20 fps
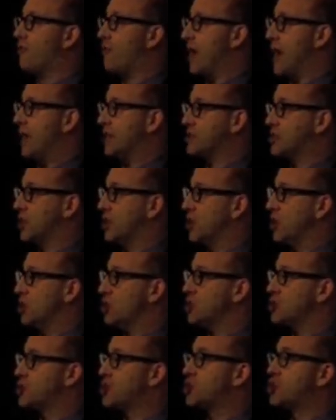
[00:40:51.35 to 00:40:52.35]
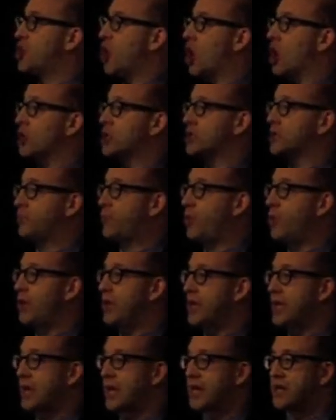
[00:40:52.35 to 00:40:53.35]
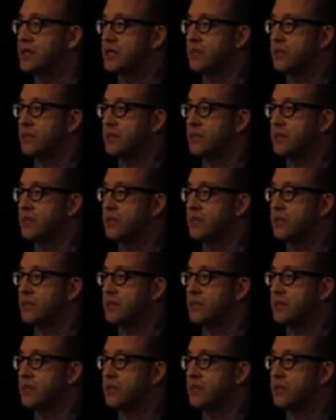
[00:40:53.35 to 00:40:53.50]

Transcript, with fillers: France starts putting